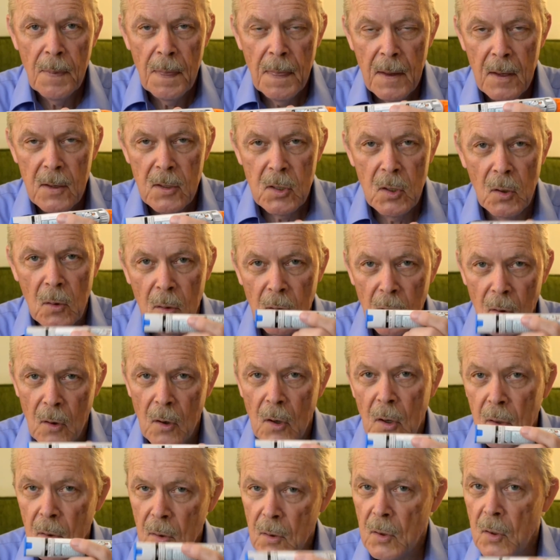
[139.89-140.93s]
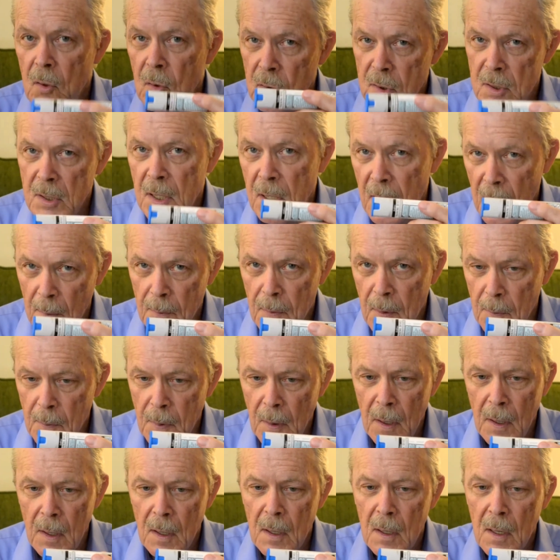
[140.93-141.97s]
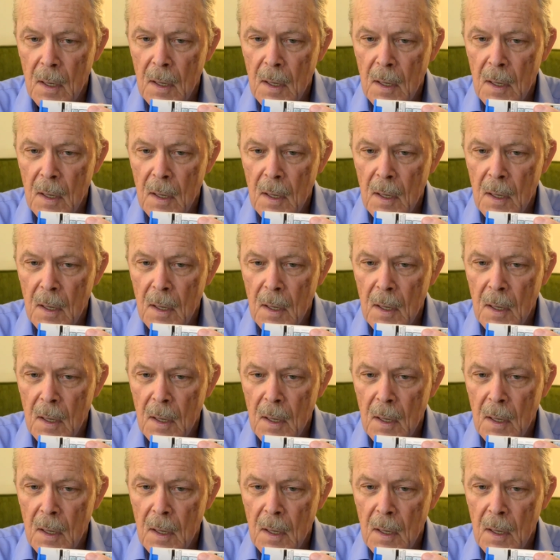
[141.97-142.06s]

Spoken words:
So in order to use the EpiPen,